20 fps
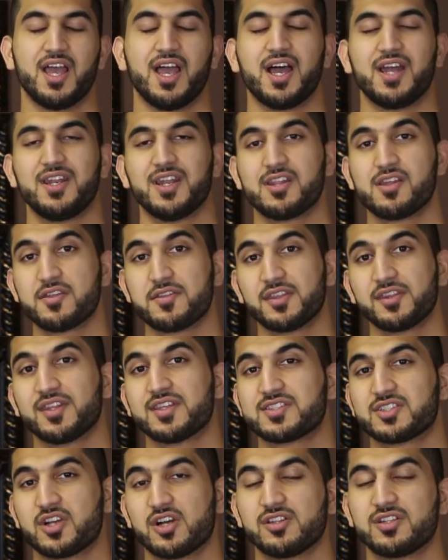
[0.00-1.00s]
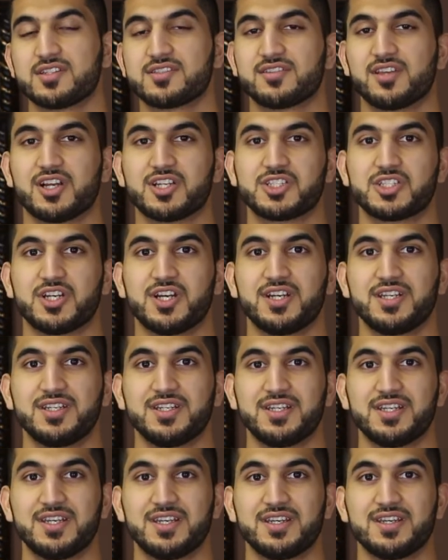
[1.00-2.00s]
Another thing the scholars touch on
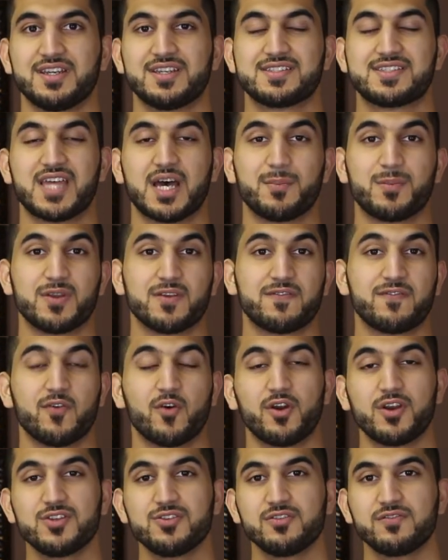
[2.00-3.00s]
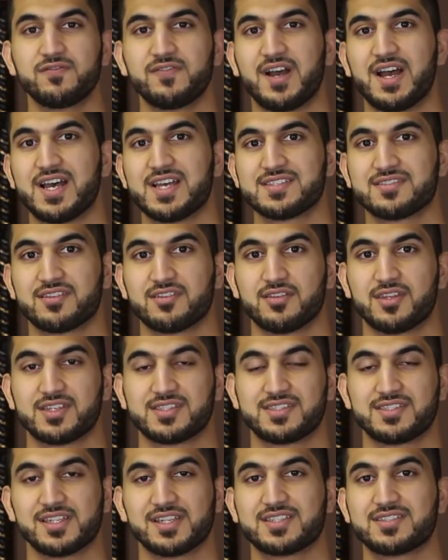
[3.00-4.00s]
is that before you fast the
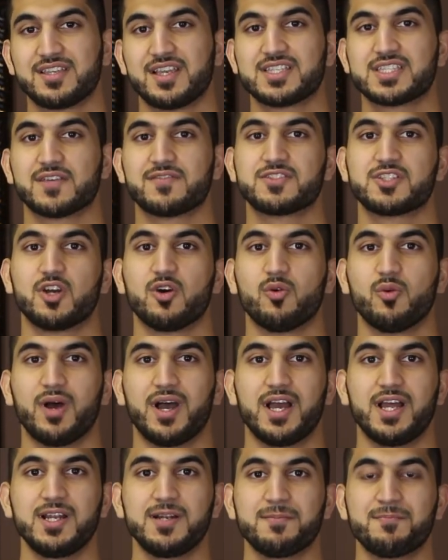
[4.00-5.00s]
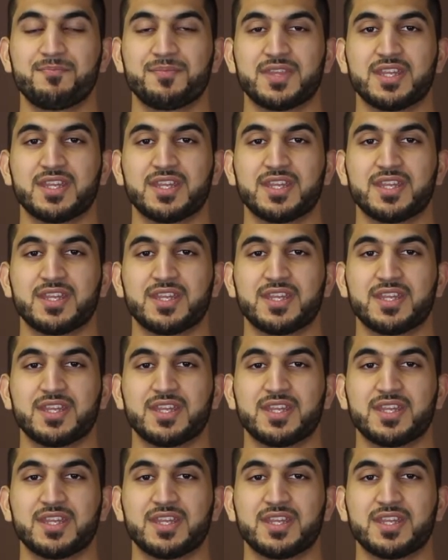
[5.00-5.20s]
6 days of Shawwal,